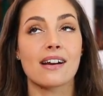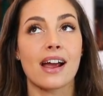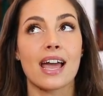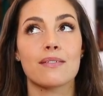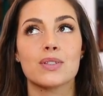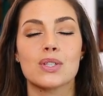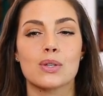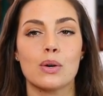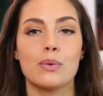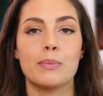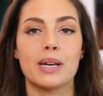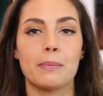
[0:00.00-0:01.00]
I have
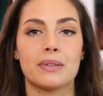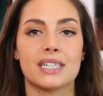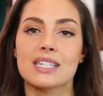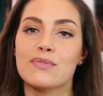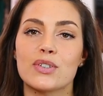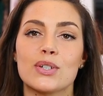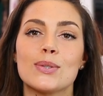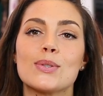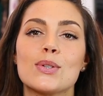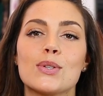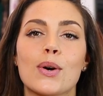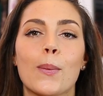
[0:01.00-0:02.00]
so many plans for you,
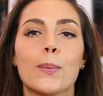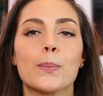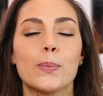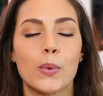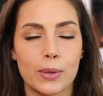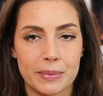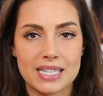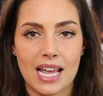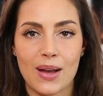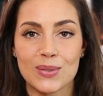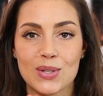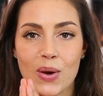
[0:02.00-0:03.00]
so you don't want to miss
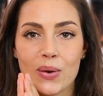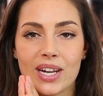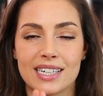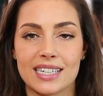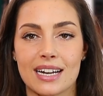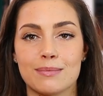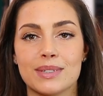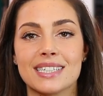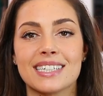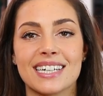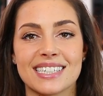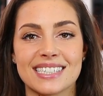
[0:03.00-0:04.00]
out on any coming
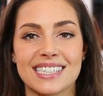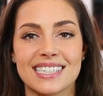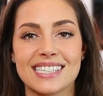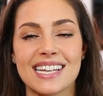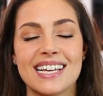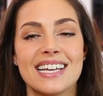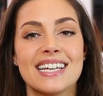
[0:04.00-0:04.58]
content.